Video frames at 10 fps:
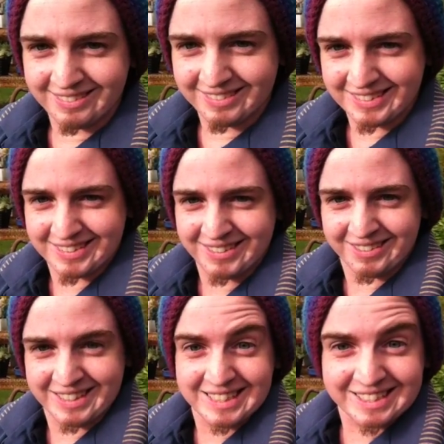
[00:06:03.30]
There's
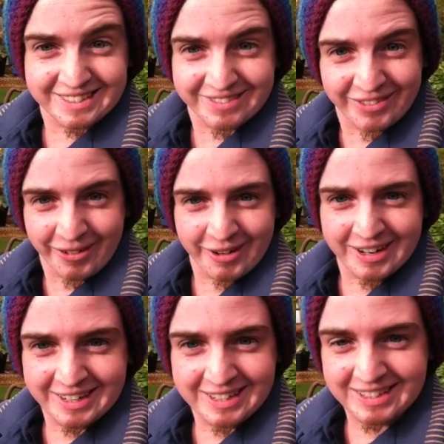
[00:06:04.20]
no reason for
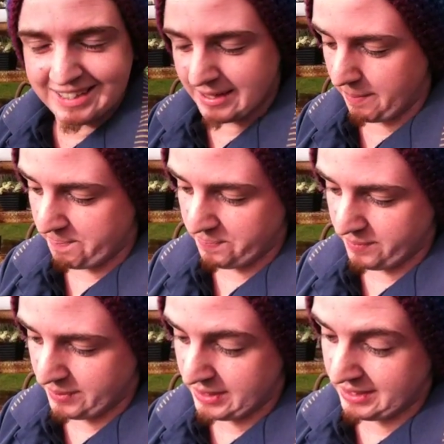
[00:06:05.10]
it,
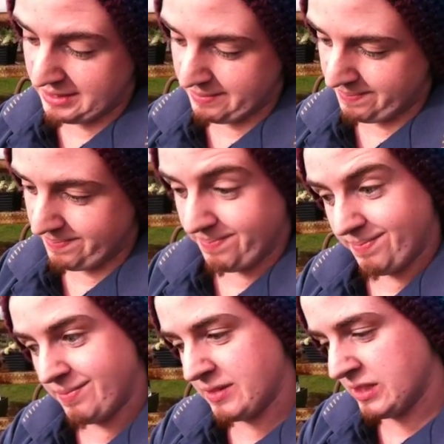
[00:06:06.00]
but
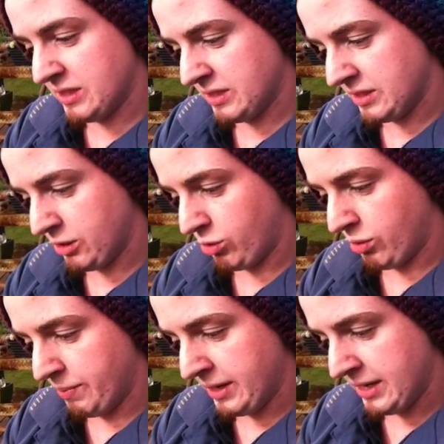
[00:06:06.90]
gotta
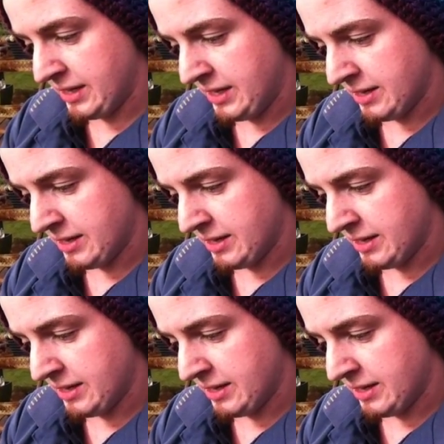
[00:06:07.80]
obey